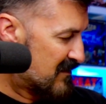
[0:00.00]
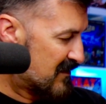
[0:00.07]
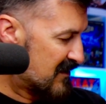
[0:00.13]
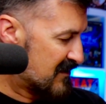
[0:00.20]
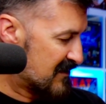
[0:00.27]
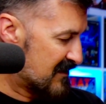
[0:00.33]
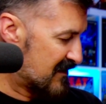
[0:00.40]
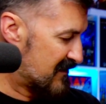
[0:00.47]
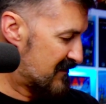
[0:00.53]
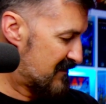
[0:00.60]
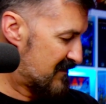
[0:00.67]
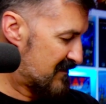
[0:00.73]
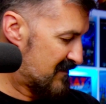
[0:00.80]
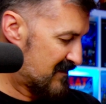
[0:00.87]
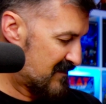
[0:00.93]
let's see,
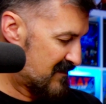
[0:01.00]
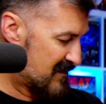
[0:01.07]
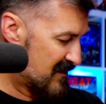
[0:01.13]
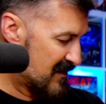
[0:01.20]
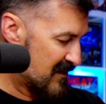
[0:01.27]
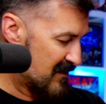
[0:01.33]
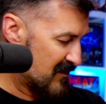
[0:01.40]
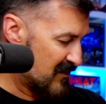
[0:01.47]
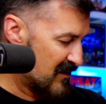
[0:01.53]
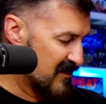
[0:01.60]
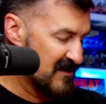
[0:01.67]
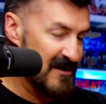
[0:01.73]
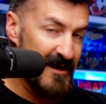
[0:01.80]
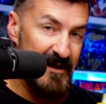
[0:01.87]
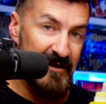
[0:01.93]
on the wrong
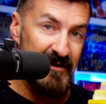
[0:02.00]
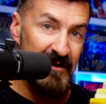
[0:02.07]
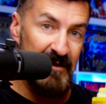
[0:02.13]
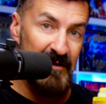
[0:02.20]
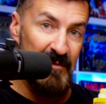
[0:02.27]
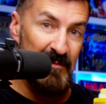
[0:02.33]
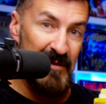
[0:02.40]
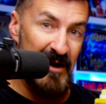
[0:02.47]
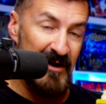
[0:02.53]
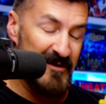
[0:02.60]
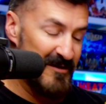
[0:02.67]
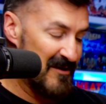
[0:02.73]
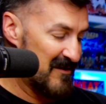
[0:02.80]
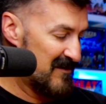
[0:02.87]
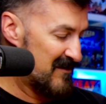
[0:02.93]
side,
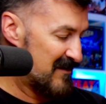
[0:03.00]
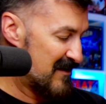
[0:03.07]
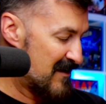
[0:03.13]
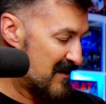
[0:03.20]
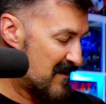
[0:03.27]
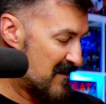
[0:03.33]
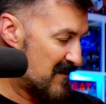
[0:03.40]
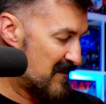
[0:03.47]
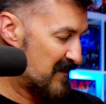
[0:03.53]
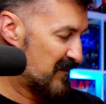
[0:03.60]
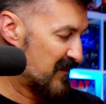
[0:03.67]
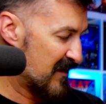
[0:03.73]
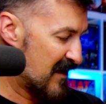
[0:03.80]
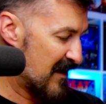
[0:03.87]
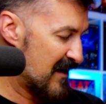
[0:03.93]
moderate. I
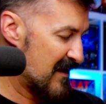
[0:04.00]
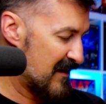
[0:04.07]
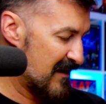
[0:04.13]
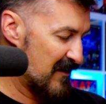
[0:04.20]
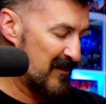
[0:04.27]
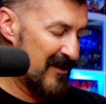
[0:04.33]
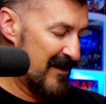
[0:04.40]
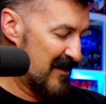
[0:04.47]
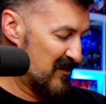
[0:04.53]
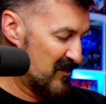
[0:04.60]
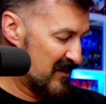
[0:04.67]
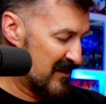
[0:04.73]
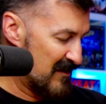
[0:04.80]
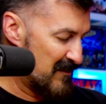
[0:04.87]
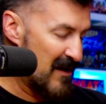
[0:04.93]
kind of like playing
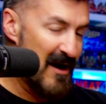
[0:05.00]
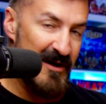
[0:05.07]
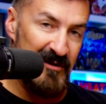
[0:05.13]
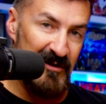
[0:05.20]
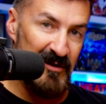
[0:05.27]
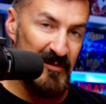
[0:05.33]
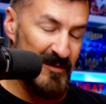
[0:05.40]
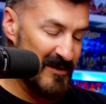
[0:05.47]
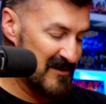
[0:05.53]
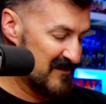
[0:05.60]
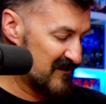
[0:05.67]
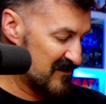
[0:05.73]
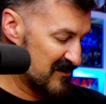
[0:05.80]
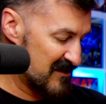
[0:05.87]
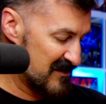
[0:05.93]
with the moderate ones
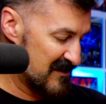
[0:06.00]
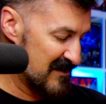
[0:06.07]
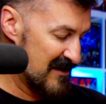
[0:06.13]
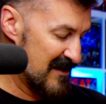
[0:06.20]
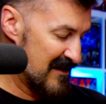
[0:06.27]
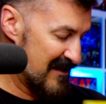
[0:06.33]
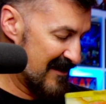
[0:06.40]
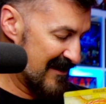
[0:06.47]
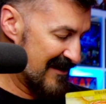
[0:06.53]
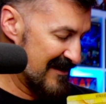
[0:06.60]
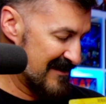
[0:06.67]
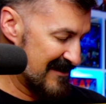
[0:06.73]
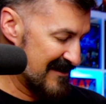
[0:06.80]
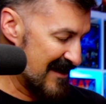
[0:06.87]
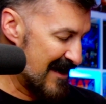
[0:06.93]
versus like
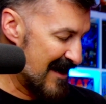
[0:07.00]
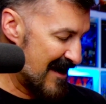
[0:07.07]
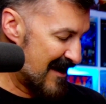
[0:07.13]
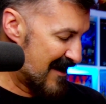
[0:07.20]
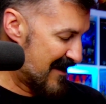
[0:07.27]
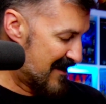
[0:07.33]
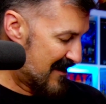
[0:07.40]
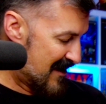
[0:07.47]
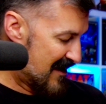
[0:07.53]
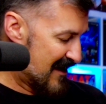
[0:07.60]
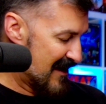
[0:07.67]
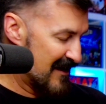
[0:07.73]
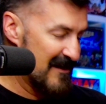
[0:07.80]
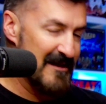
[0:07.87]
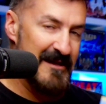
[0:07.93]
this is a high,
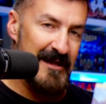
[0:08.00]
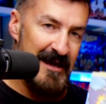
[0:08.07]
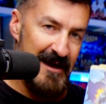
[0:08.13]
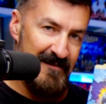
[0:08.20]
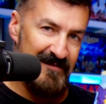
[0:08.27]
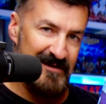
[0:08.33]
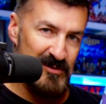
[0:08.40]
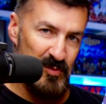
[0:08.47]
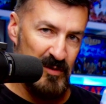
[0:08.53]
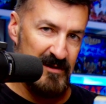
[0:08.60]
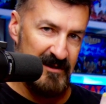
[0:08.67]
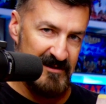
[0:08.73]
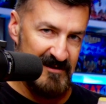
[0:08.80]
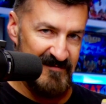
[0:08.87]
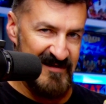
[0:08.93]
and then they have this one
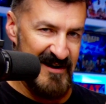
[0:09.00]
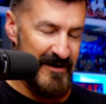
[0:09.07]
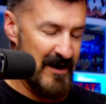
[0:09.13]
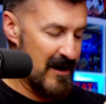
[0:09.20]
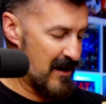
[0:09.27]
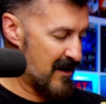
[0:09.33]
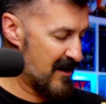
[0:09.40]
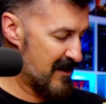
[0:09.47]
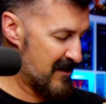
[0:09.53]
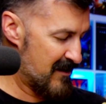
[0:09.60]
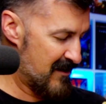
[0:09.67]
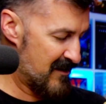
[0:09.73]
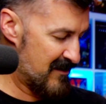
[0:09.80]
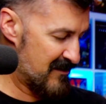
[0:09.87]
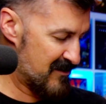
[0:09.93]
that's a very high.
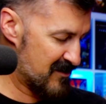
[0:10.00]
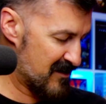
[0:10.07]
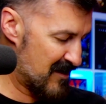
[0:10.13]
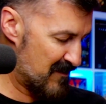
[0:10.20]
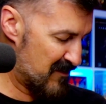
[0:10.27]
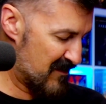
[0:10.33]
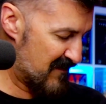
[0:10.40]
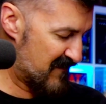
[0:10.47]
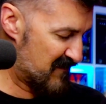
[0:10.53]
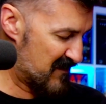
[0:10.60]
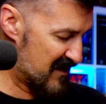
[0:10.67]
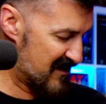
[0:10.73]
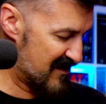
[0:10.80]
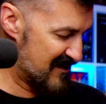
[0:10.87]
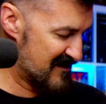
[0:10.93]
There's a couple of them
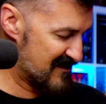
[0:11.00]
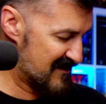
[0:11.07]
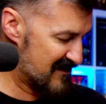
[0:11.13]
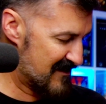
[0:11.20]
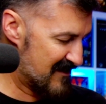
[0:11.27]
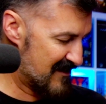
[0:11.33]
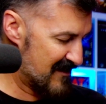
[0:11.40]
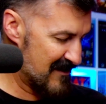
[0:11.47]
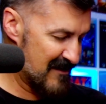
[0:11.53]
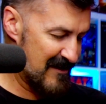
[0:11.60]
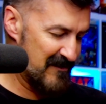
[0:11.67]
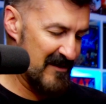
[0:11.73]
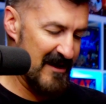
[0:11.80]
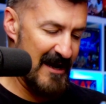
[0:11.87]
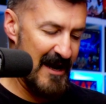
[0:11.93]
in these, and
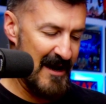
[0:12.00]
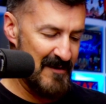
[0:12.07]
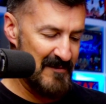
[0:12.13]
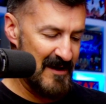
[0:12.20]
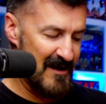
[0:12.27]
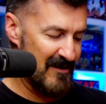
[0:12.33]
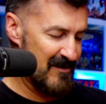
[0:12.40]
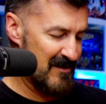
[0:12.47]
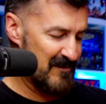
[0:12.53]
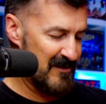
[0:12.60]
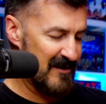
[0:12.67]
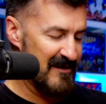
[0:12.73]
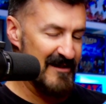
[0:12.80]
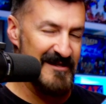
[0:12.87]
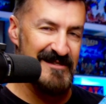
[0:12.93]
I'm like, I'm not going to
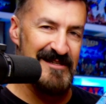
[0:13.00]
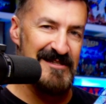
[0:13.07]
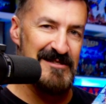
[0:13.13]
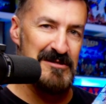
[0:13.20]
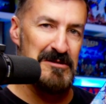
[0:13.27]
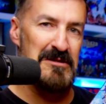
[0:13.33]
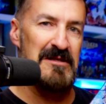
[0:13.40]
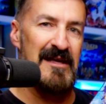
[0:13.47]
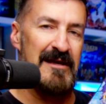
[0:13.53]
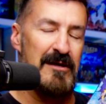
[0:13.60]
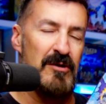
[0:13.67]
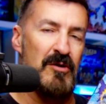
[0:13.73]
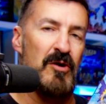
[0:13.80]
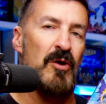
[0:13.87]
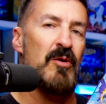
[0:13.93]
play these. These are like
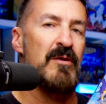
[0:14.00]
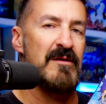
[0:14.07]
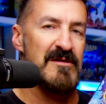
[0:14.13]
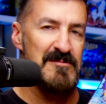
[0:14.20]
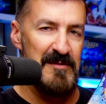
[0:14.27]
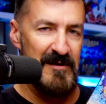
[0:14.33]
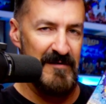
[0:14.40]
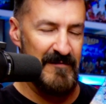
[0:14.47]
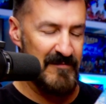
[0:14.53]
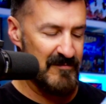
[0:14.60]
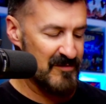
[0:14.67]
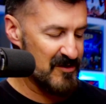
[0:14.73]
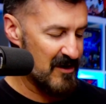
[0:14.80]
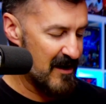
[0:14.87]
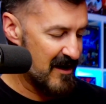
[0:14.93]
you're growing the spirit from
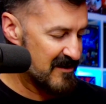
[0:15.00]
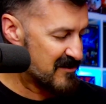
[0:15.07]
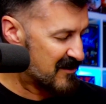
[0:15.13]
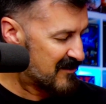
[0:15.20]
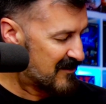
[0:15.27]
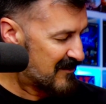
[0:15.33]
scratch.